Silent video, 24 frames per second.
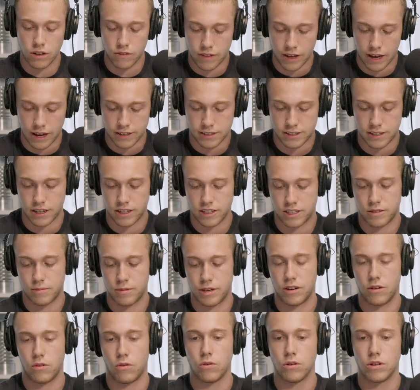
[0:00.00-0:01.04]
of that
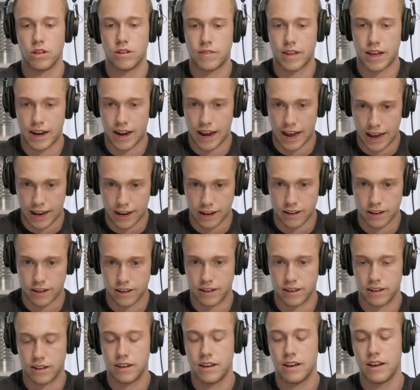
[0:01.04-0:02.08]
sentiment, all of that
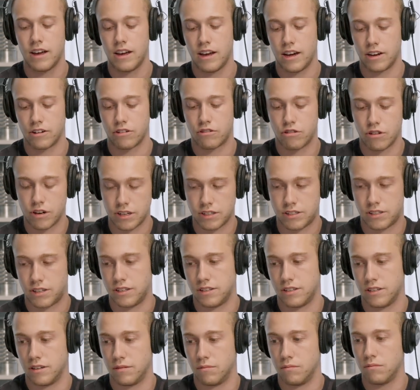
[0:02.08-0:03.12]
anger and
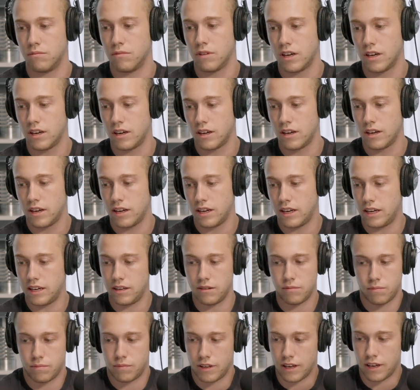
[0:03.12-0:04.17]
criticism,
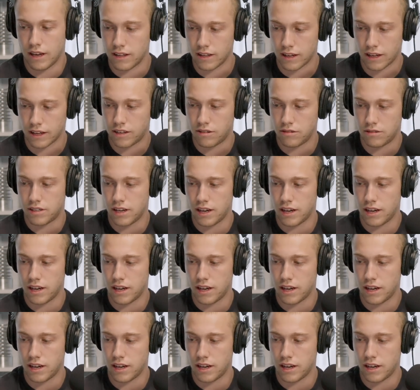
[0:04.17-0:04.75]
he held